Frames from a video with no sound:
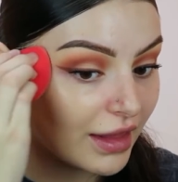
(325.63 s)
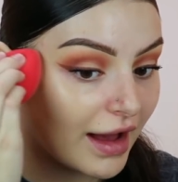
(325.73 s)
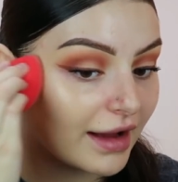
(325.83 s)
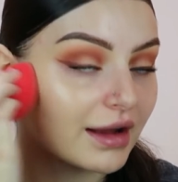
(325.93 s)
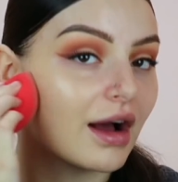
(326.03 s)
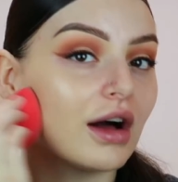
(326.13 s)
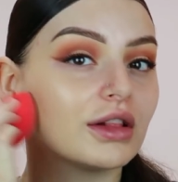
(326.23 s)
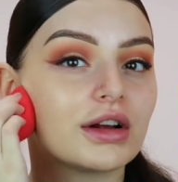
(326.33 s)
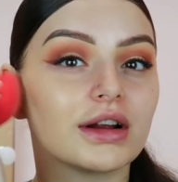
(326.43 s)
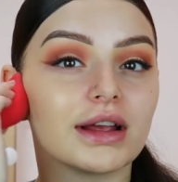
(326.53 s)
that
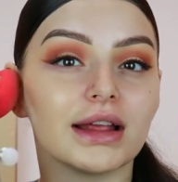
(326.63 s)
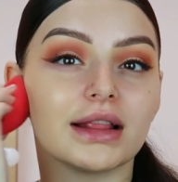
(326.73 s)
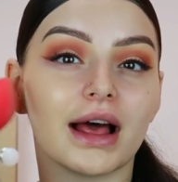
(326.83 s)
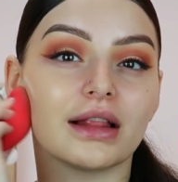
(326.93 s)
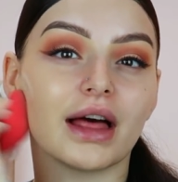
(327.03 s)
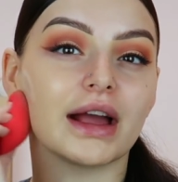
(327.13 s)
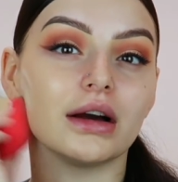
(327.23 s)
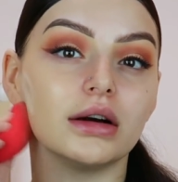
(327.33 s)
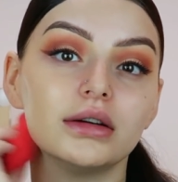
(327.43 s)
color and that like